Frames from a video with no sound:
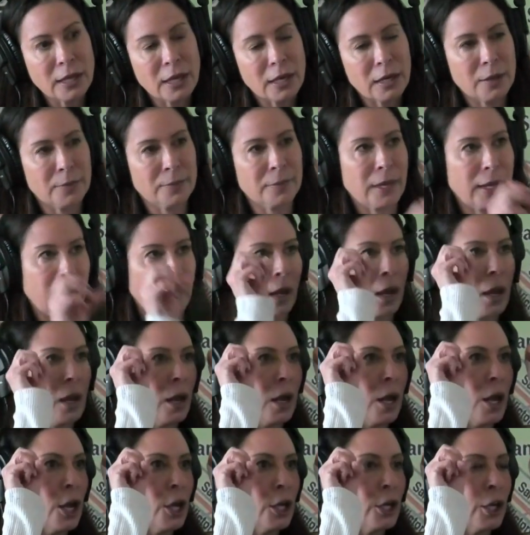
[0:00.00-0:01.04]
And I'm like,
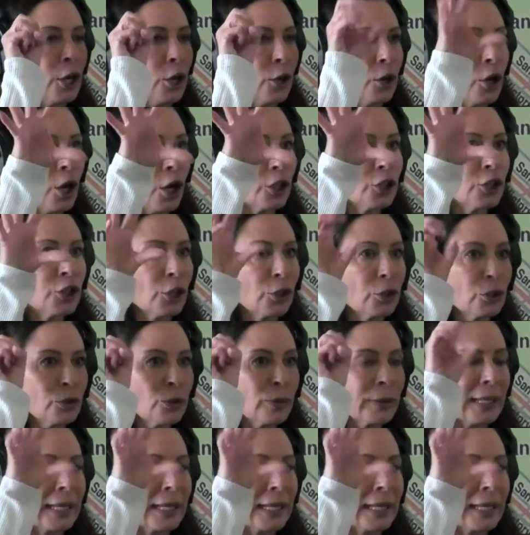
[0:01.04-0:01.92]
you know, in cartoons when